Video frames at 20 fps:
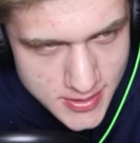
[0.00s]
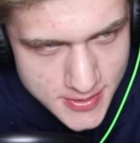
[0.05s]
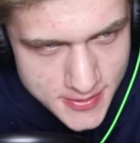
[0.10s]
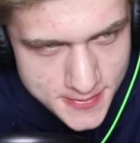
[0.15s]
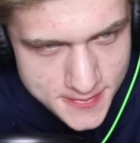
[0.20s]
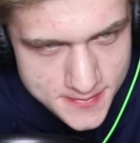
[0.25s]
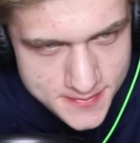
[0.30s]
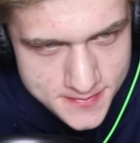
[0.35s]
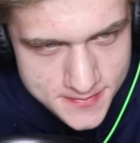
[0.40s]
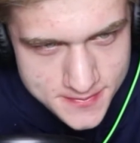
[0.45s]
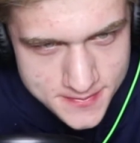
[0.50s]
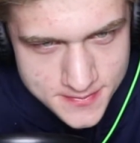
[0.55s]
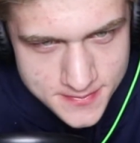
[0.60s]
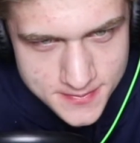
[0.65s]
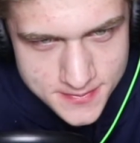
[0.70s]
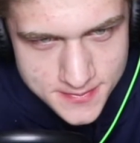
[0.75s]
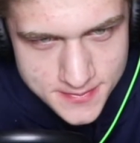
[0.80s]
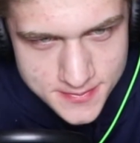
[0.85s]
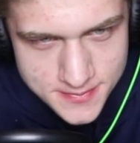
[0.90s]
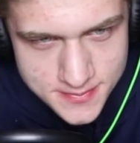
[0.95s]

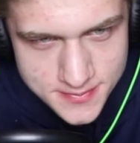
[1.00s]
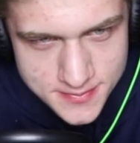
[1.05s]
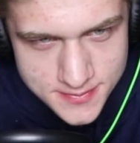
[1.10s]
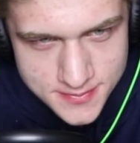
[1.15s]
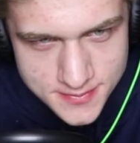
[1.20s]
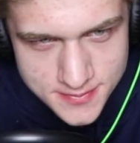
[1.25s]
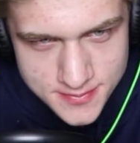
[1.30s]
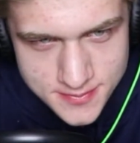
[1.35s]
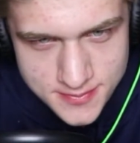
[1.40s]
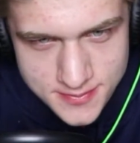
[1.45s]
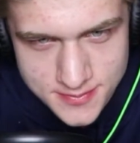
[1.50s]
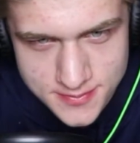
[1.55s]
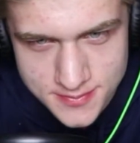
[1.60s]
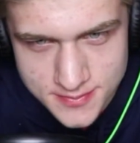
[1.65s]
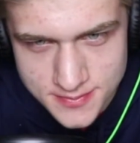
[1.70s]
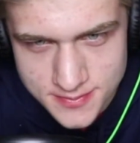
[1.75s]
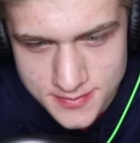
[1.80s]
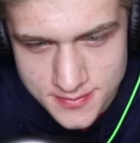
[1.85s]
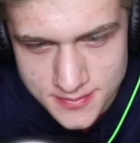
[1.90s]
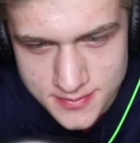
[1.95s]

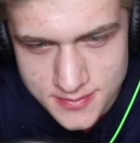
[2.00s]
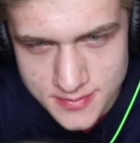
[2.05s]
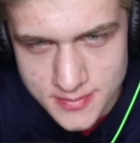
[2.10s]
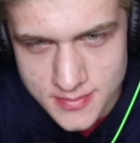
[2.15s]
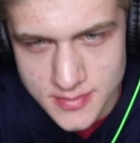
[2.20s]
(silence)